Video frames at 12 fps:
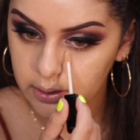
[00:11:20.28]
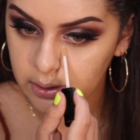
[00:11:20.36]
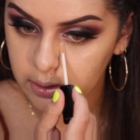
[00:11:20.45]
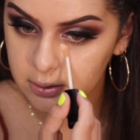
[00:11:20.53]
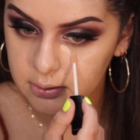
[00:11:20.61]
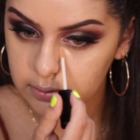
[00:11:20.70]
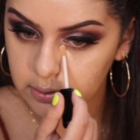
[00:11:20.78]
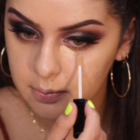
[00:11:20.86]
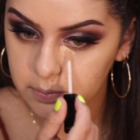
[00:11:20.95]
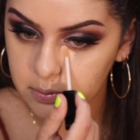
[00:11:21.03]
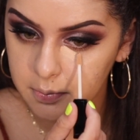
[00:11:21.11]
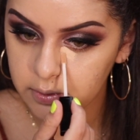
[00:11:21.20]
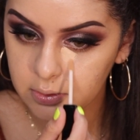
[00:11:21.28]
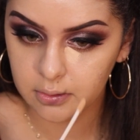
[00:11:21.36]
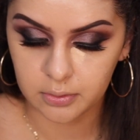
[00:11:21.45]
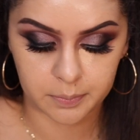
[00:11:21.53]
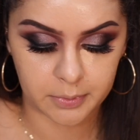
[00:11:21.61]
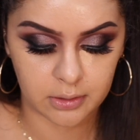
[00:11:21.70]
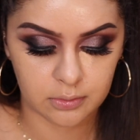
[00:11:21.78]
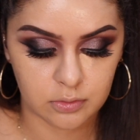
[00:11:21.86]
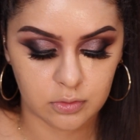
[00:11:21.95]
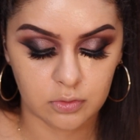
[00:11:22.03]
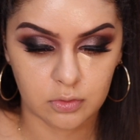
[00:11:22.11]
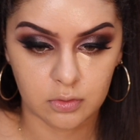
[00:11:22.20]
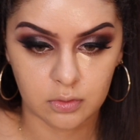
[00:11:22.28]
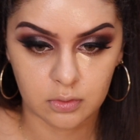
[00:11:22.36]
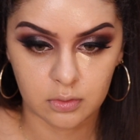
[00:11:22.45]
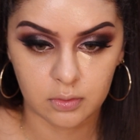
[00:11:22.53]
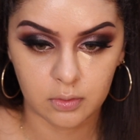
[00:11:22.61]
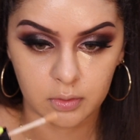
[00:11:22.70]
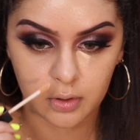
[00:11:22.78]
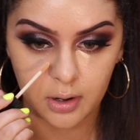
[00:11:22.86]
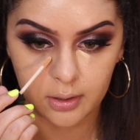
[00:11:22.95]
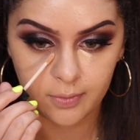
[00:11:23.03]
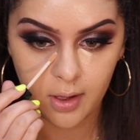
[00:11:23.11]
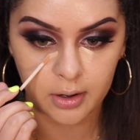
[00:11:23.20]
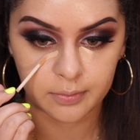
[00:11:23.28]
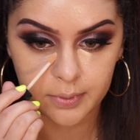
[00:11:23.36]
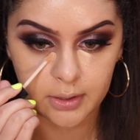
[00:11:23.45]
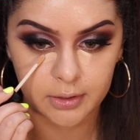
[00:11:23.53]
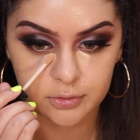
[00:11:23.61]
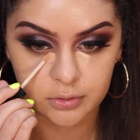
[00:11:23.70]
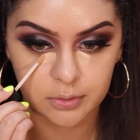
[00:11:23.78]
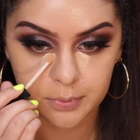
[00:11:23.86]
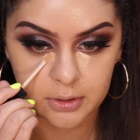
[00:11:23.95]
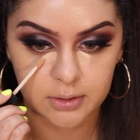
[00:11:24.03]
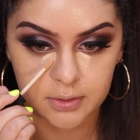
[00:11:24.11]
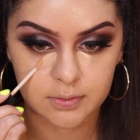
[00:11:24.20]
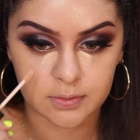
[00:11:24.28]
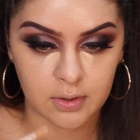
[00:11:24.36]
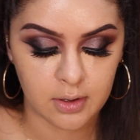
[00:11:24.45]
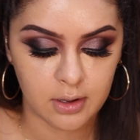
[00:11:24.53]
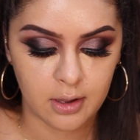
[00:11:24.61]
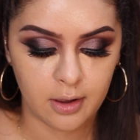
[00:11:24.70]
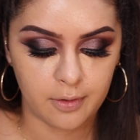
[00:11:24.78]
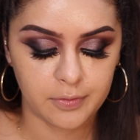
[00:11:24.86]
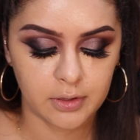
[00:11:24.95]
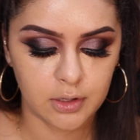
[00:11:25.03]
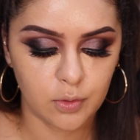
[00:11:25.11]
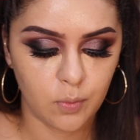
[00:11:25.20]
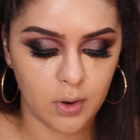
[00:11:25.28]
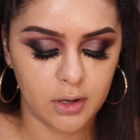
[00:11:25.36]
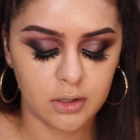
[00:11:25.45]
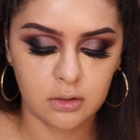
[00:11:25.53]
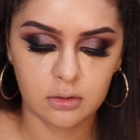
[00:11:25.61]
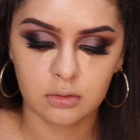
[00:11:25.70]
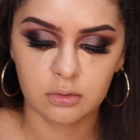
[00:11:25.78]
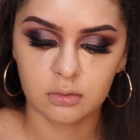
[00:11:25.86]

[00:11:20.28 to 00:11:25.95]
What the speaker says: and I'm gonna put a little bit, or a lot of it actually, because I feel like one